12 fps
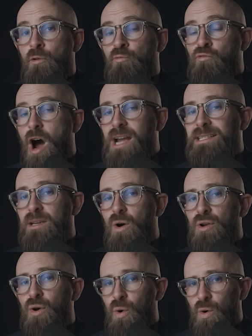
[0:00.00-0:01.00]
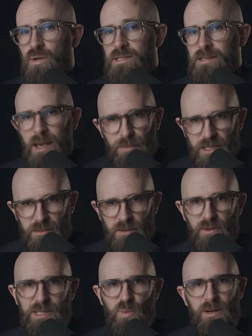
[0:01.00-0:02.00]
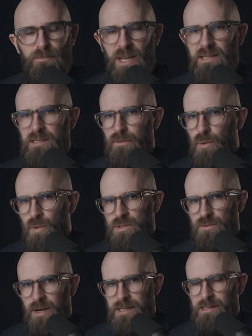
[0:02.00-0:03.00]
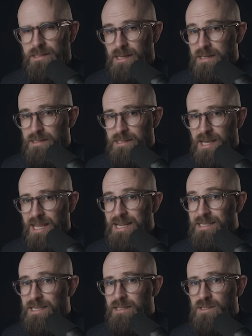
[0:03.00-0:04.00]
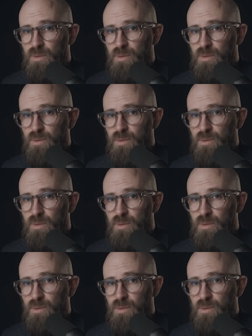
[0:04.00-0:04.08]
riding on horse, because although he's won plenty of horse races in his day, he did in